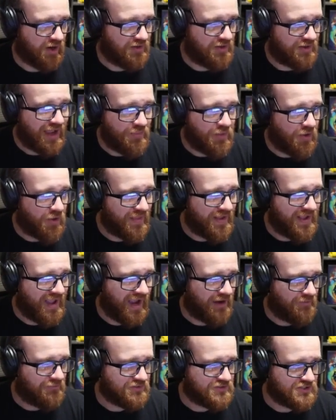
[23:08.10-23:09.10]
Yeah, no, they
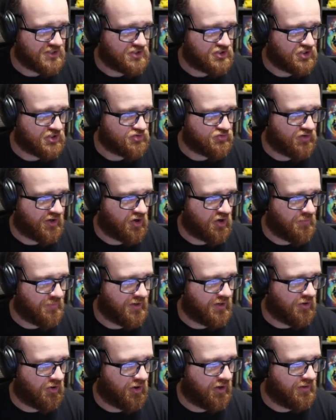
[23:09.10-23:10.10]
can't resist just Draco
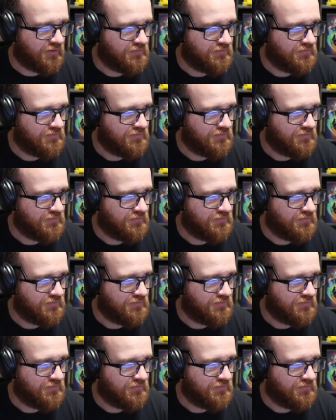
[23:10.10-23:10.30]
Meteoring.